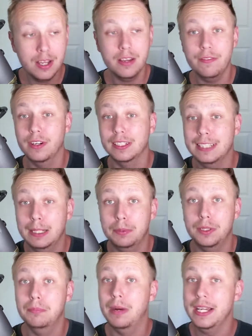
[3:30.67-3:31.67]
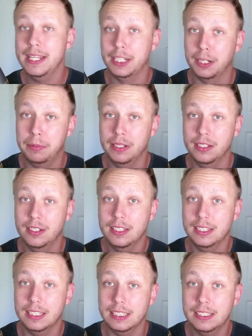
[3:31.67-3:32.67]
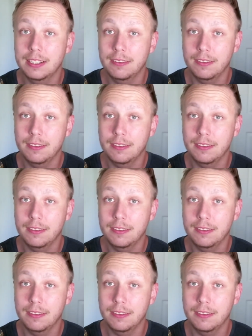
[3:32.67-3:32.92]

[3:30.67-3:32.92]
For example, my anchor pillar is